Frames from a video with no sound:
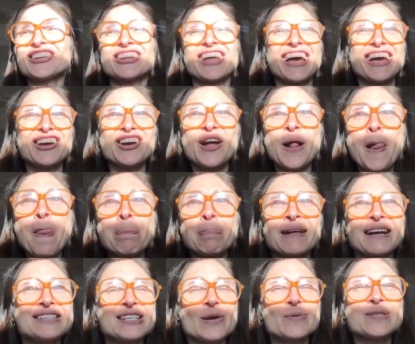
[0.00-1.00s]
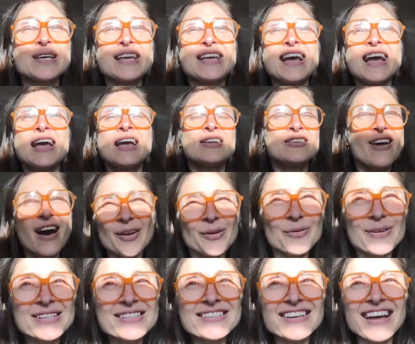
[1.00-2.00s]
like, because I was like, not
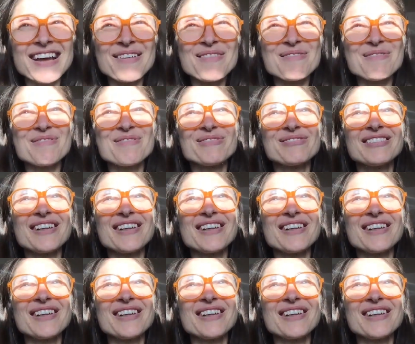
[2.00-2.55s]
only did I